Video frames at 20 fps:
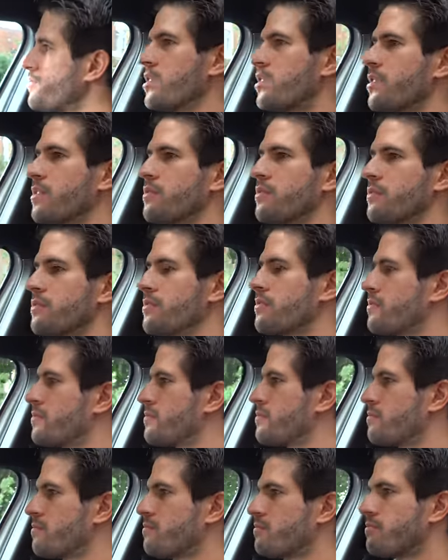of
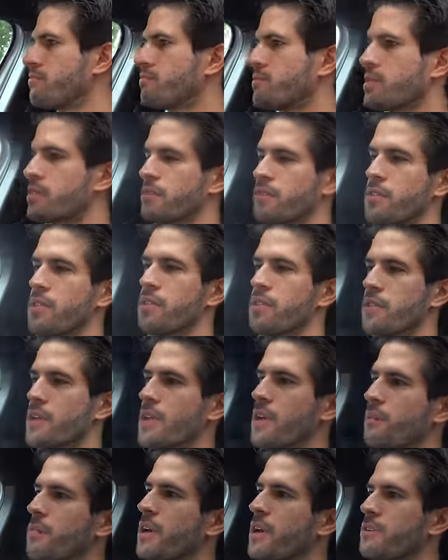this video
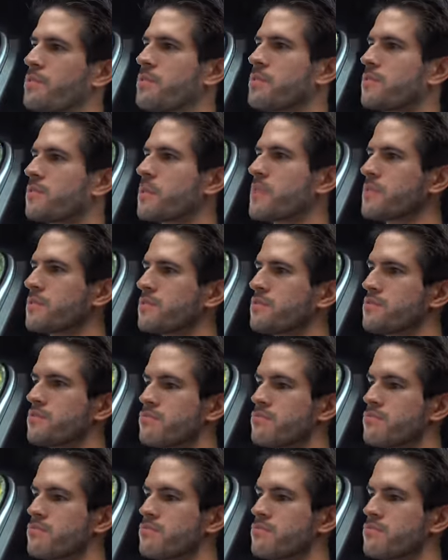game, Elden Ring.